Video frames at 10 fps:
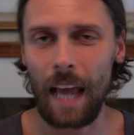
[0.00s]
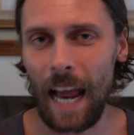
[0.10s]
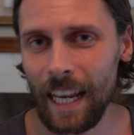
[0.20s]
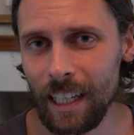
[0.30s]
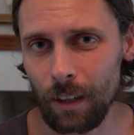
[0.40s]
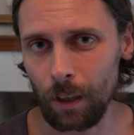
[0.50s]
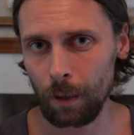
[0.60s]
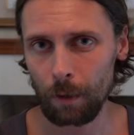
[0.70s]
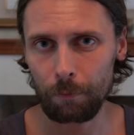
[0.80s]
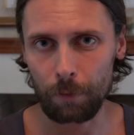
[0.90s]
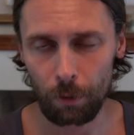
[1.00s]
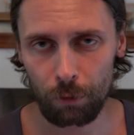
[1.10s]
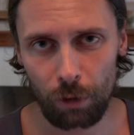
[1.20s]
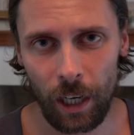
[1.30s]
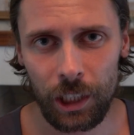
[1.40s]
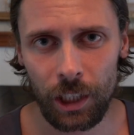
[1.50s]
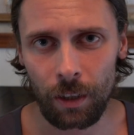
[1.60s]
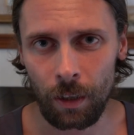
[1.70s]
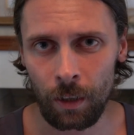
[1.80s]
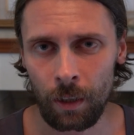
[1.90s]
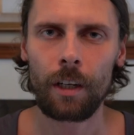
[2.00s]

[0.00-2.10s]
anger, frustration?